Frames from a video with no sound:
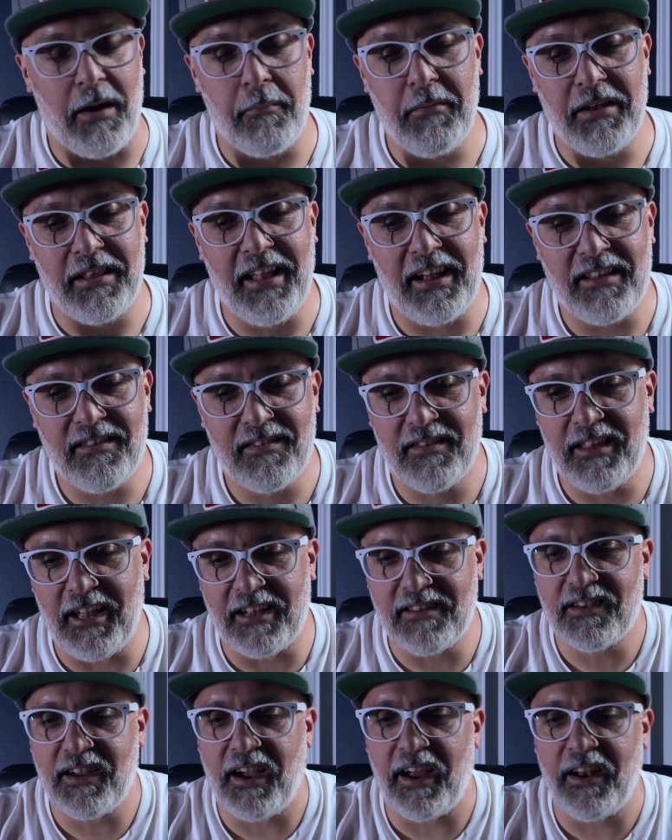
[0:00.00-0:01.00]
I mean,
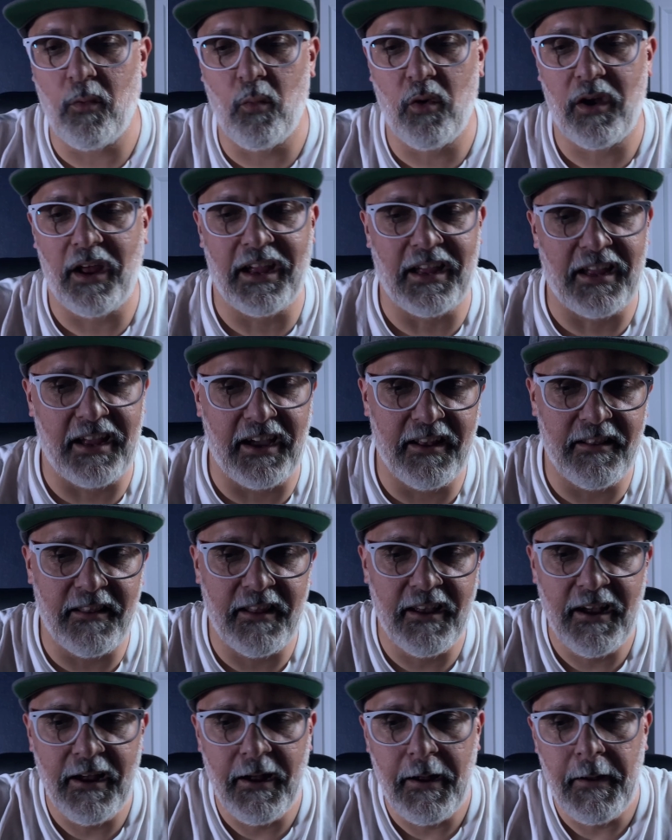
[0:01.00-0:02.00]
that's kind of what I get.
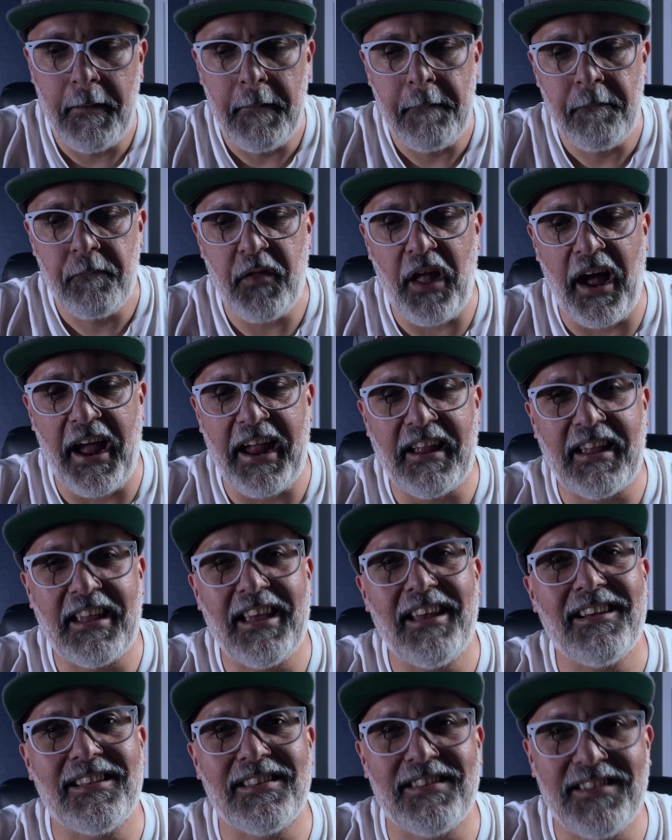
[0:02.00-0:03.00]
I
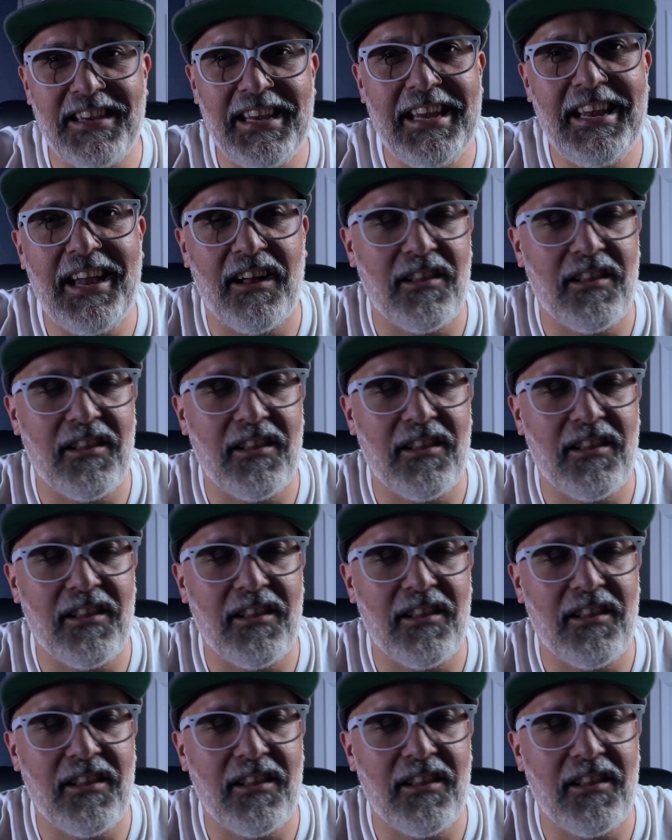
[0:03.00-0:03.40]
get a tea